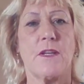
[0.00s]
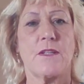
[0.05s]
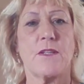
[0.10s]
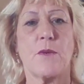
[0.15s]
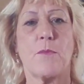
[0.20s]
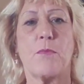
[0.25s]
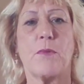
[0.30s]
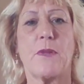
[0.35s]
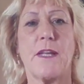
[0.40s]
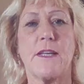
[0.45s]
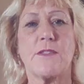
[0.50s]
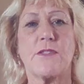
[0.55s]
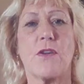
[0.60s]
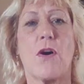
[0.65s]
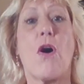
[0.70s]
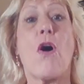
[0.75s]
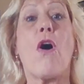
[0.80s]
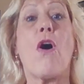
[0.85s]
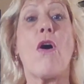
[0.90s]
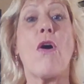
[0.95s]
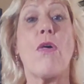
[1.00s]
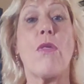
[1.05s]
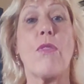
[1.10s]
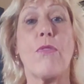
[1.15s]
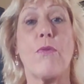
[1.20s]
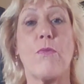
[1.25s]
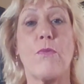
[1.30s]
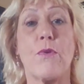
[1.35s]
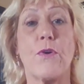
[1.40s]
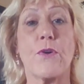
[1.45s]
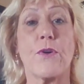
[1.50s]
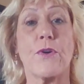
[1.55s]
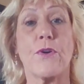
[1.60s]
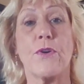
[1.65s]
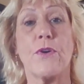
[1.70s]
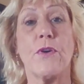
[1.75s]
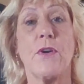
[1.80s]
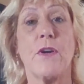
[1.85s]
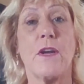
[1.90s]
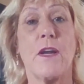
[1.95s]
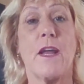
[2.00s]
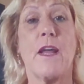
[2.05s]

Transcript: to bless all the water